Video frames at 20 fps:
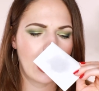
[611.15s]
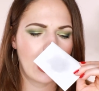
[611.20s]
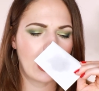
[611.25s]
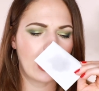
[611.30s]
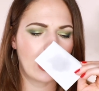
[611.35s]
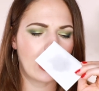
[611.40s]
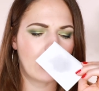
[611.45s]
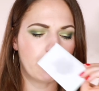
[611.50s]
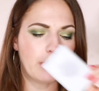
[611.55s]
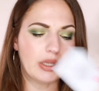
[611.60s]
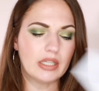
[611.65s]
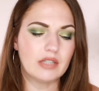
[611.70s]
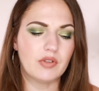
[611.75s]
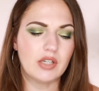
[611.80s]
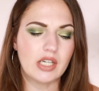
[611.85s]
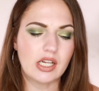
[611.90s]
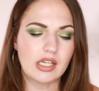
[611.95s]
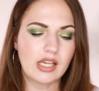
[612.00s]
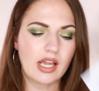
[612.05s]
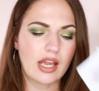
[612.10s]
But
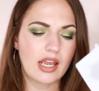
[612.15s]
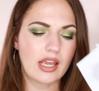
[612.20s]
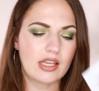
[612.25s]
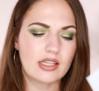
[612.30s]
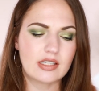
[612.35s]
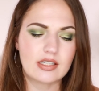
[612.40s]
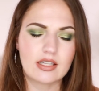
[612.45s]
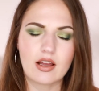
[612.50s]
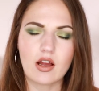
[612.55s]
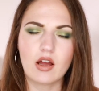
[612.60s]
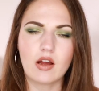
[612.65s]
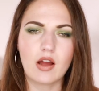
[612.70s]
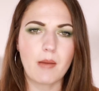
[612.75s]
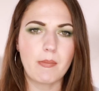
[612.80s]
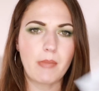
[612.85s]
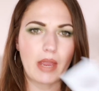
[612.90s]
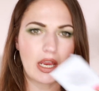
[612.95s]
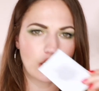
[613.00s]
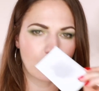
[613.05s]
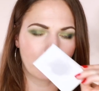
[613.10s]
vanilla is a
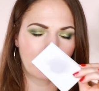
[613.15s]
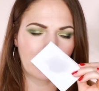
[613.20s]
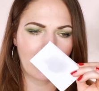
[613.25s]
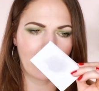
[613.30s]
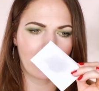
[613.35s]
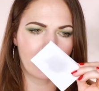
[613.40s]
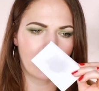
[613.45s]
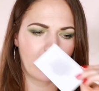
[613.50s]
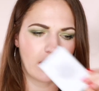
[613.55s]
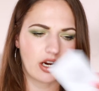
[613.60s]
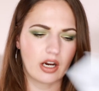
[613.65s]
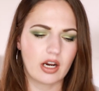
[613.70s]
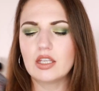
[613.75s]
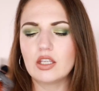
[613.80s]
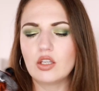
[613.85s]
major player in here.